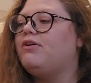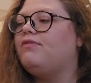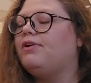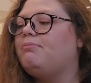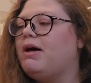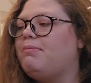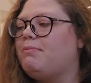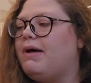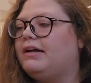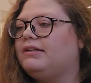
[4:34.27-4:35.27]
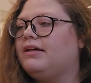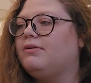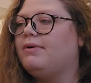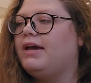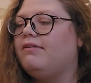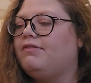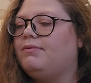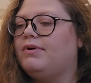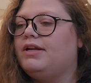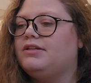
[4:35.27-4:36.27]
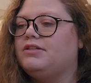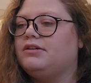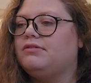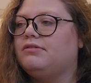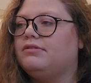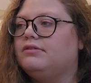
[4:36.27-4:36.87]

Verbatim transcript: it over and pop them back the other way if you wanted to.